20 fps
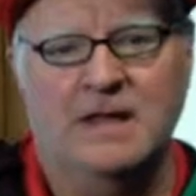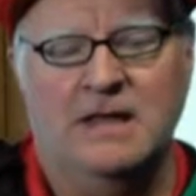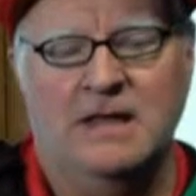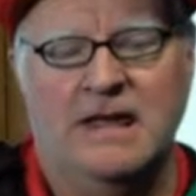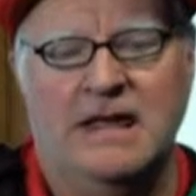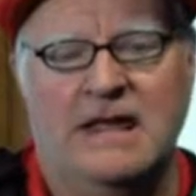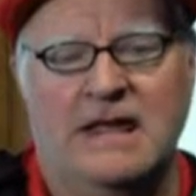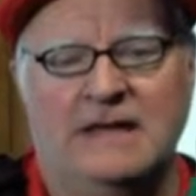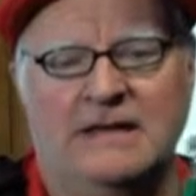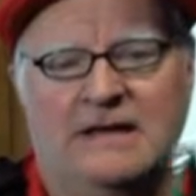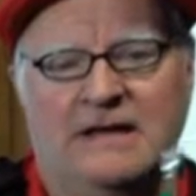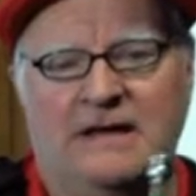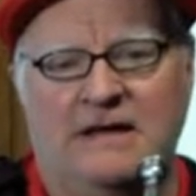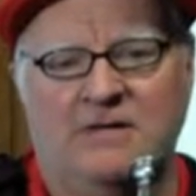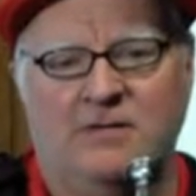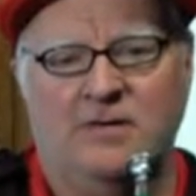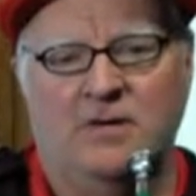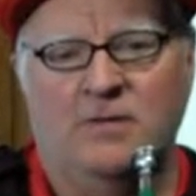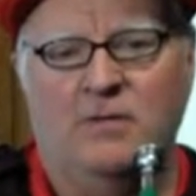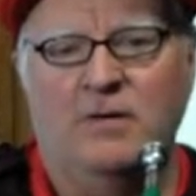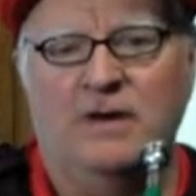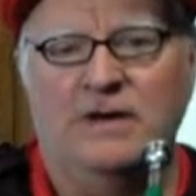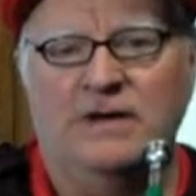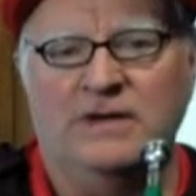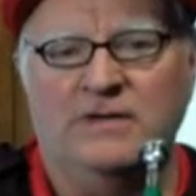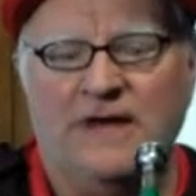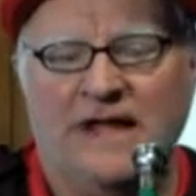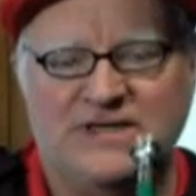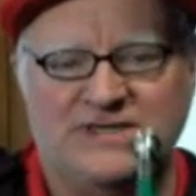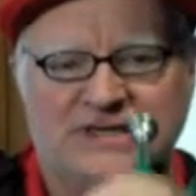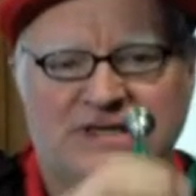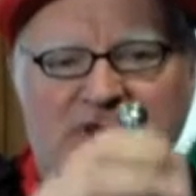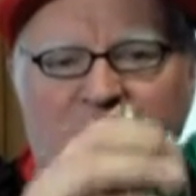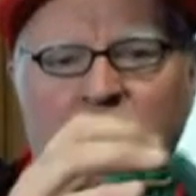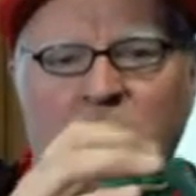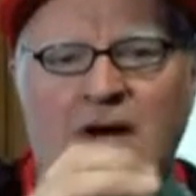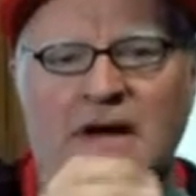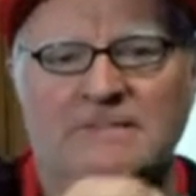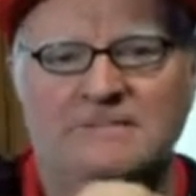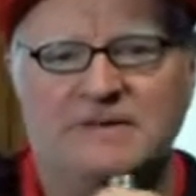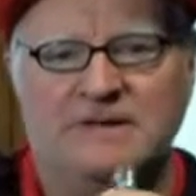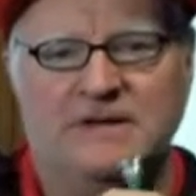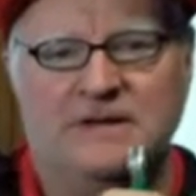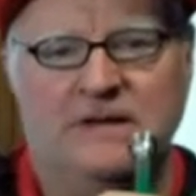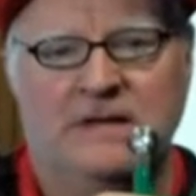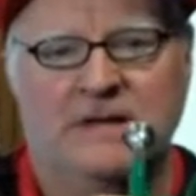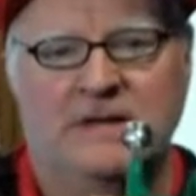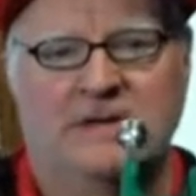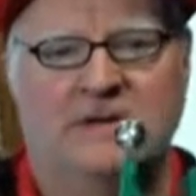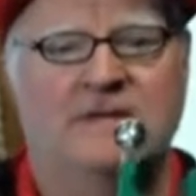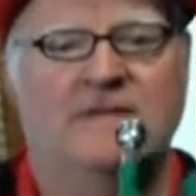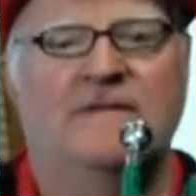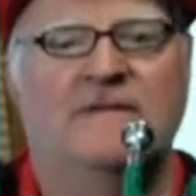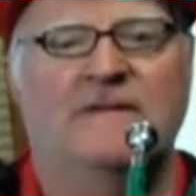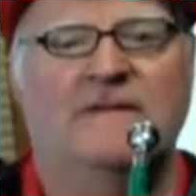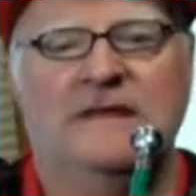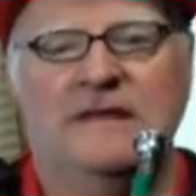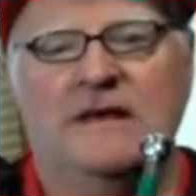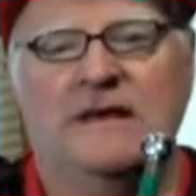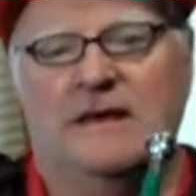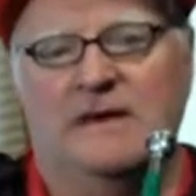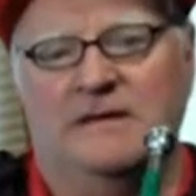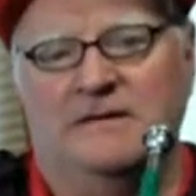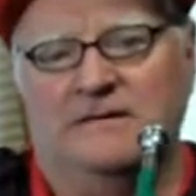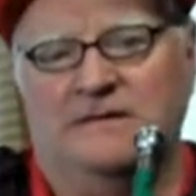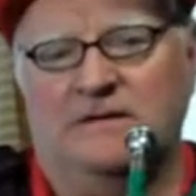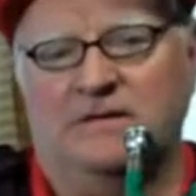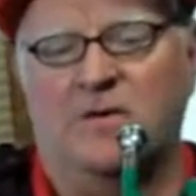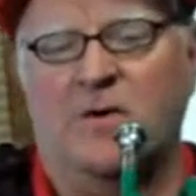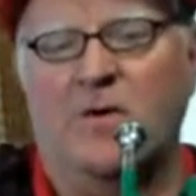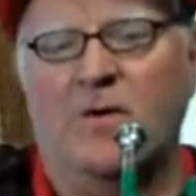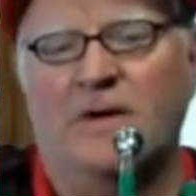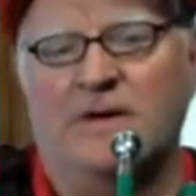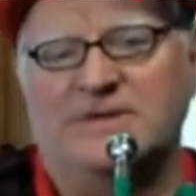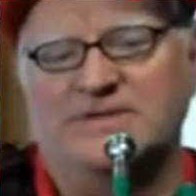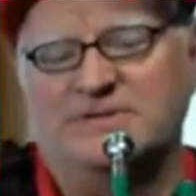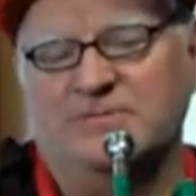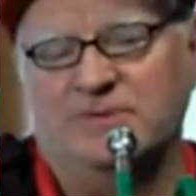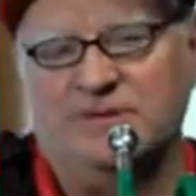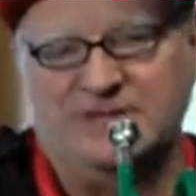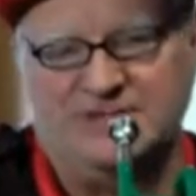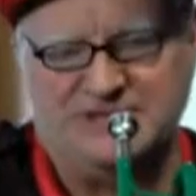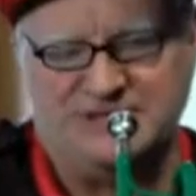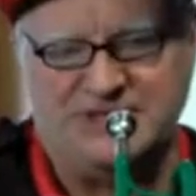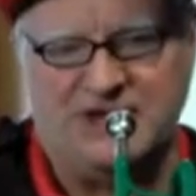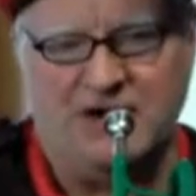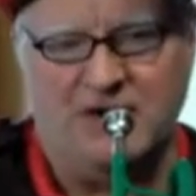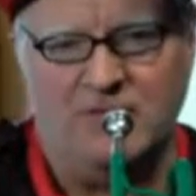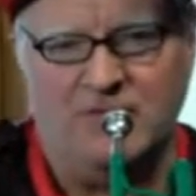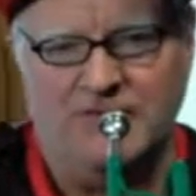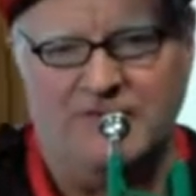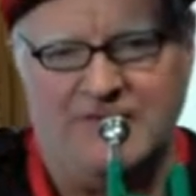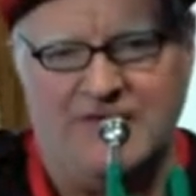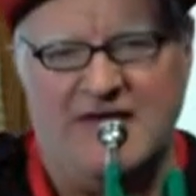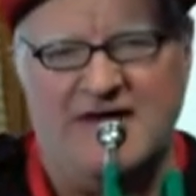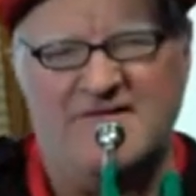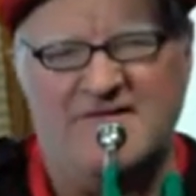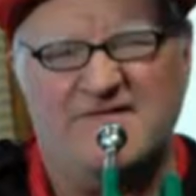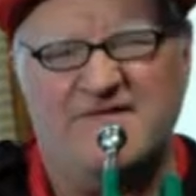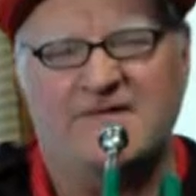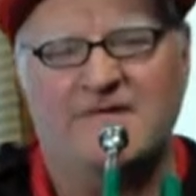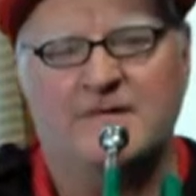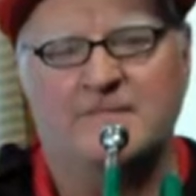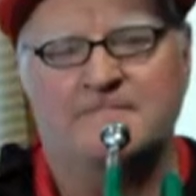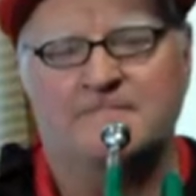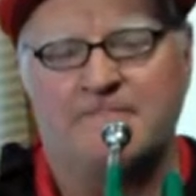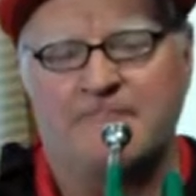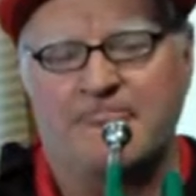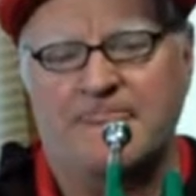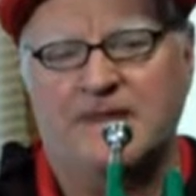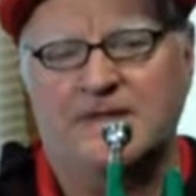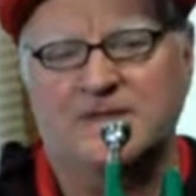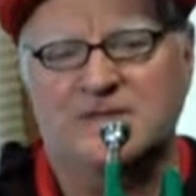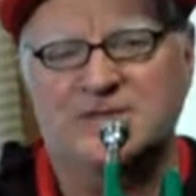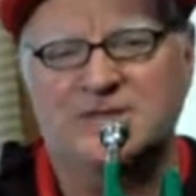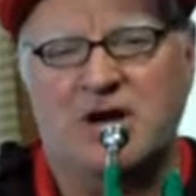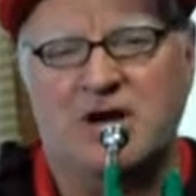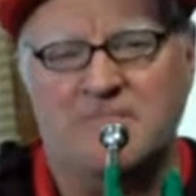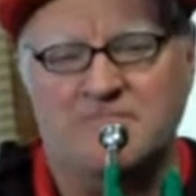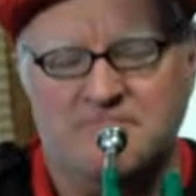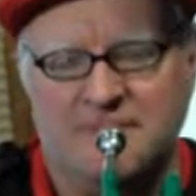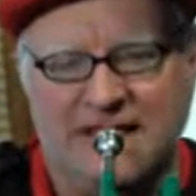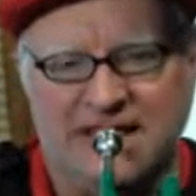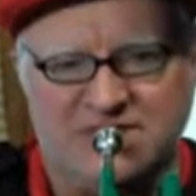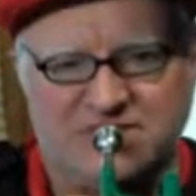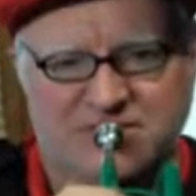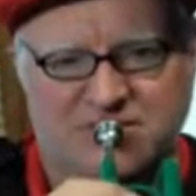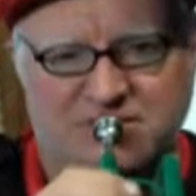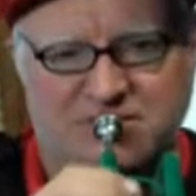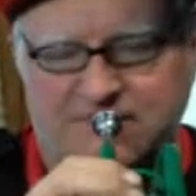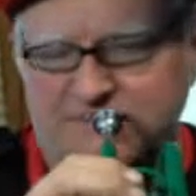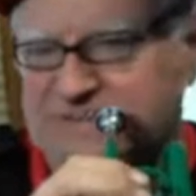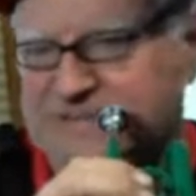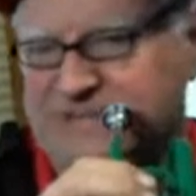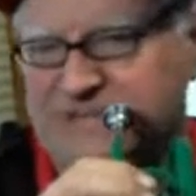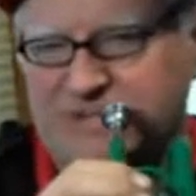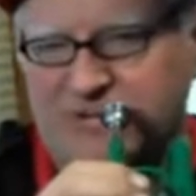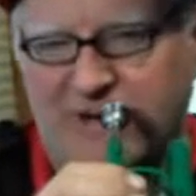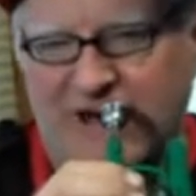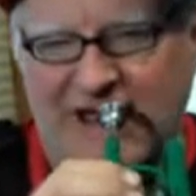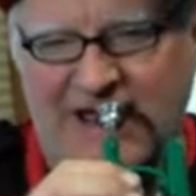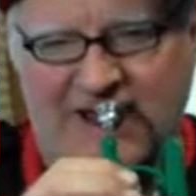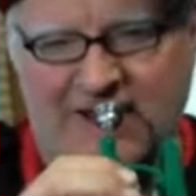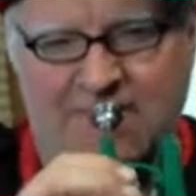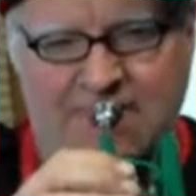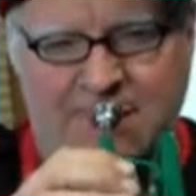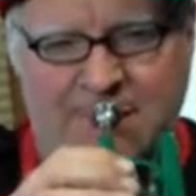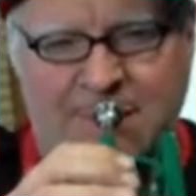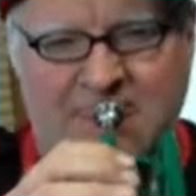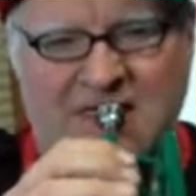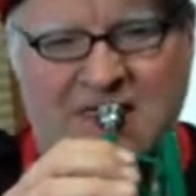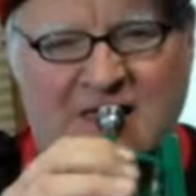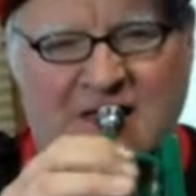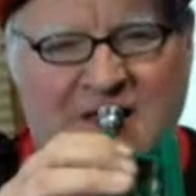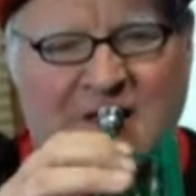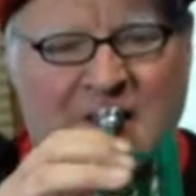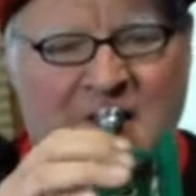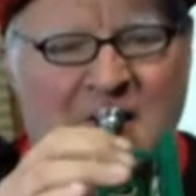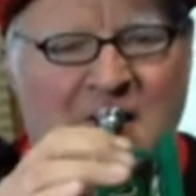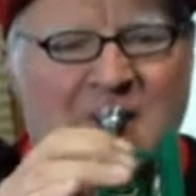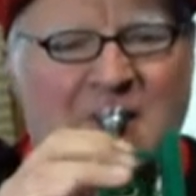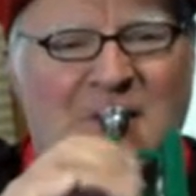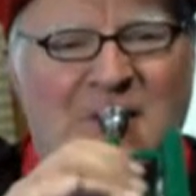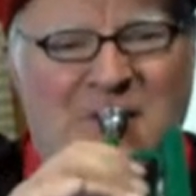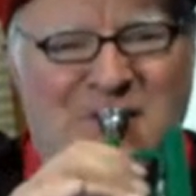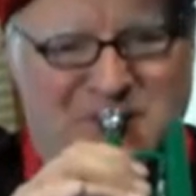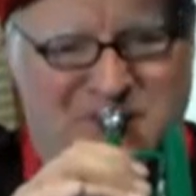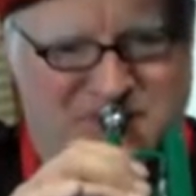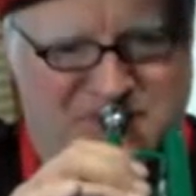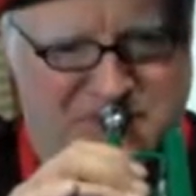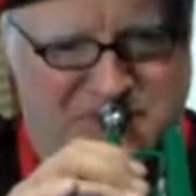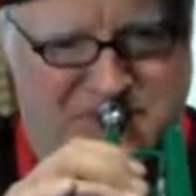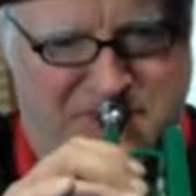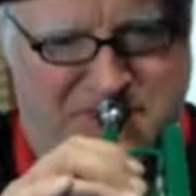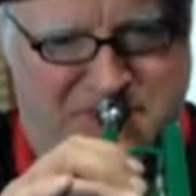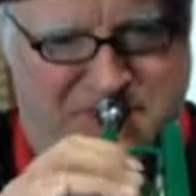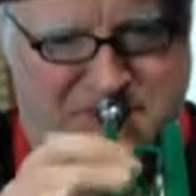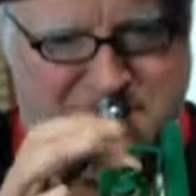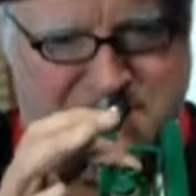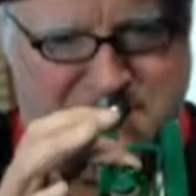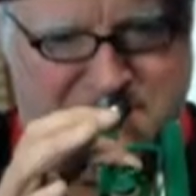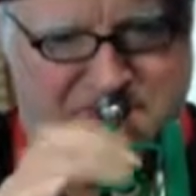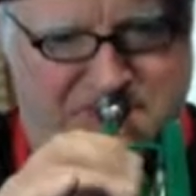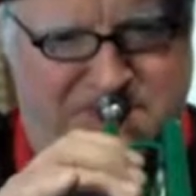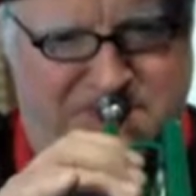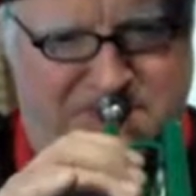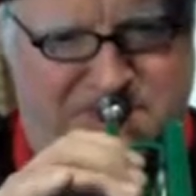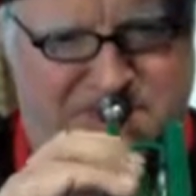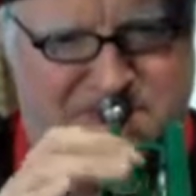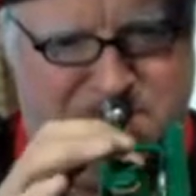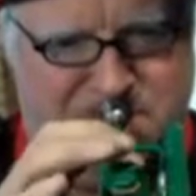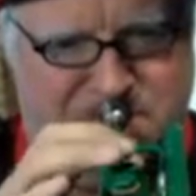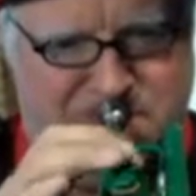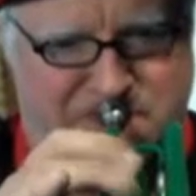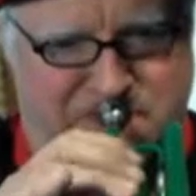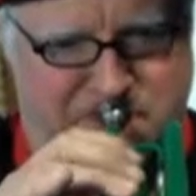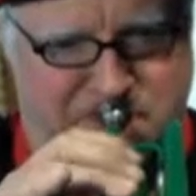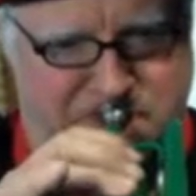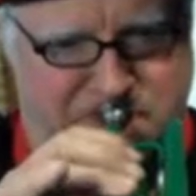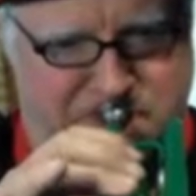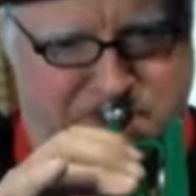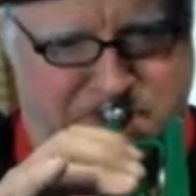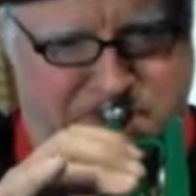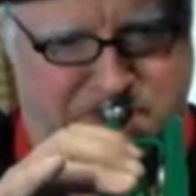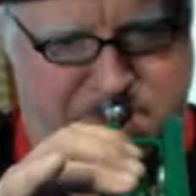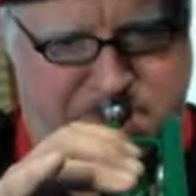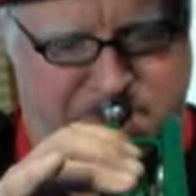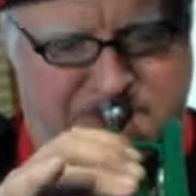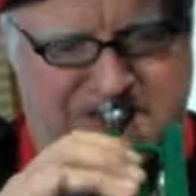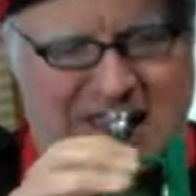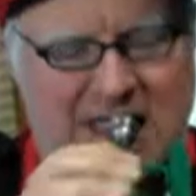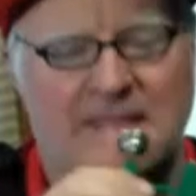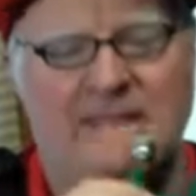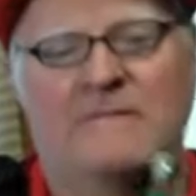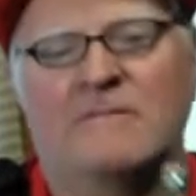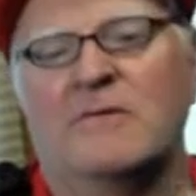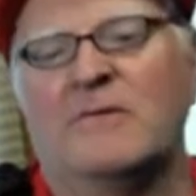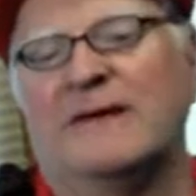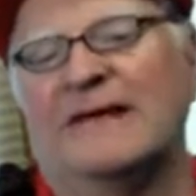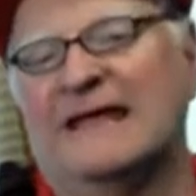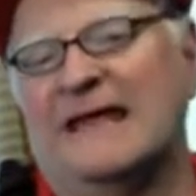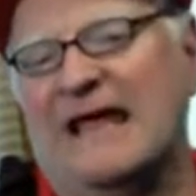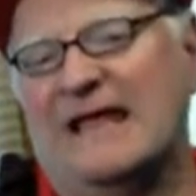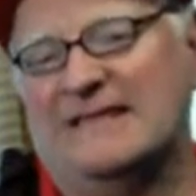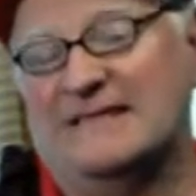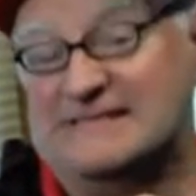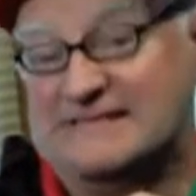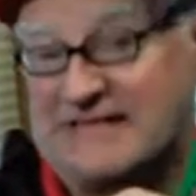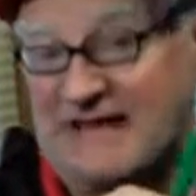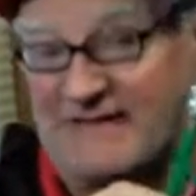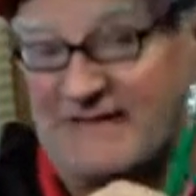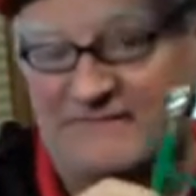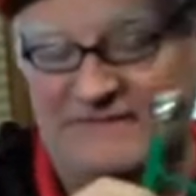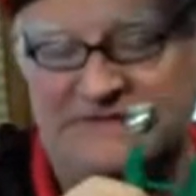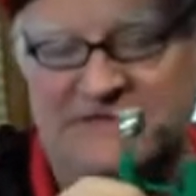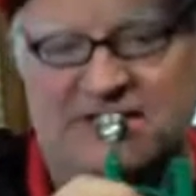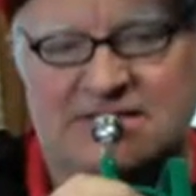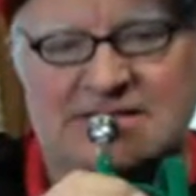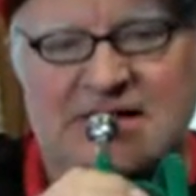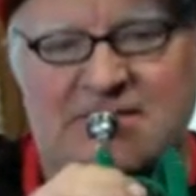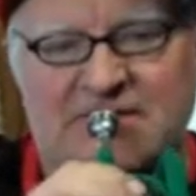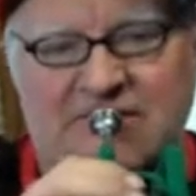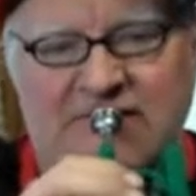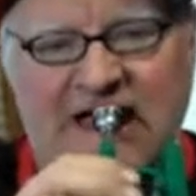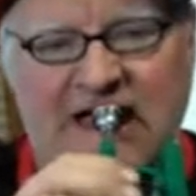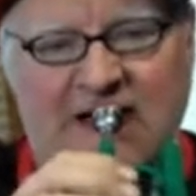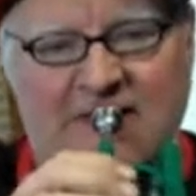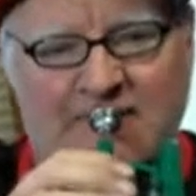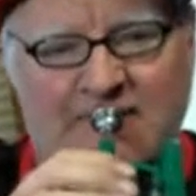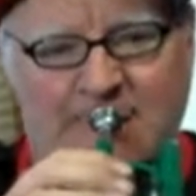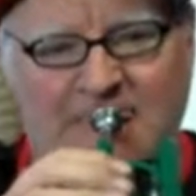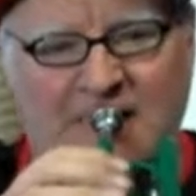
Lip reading: And we're going to gradually go up the chord. So we're going to start with F sharp major, just a triad. And then when we can add the seventh on top of that,